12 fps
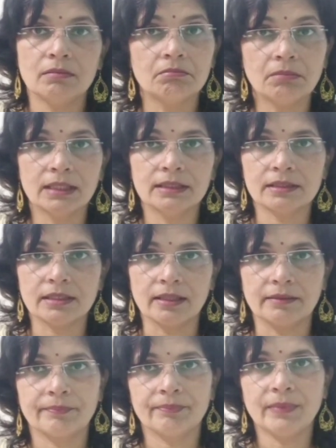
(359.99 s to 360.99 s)
mother
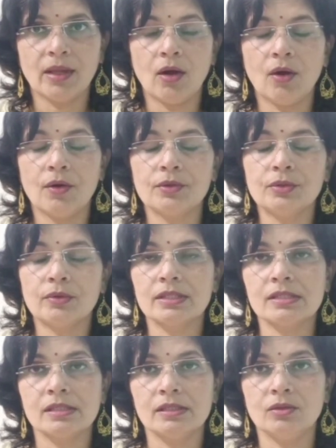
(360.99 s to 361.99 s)
tongue, or you
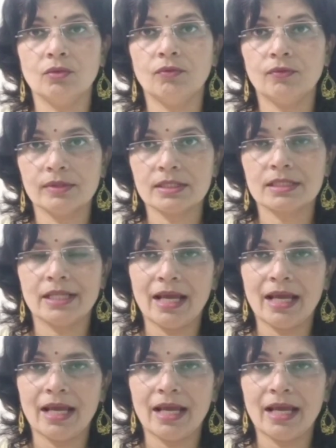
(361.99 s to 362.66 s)
can say your first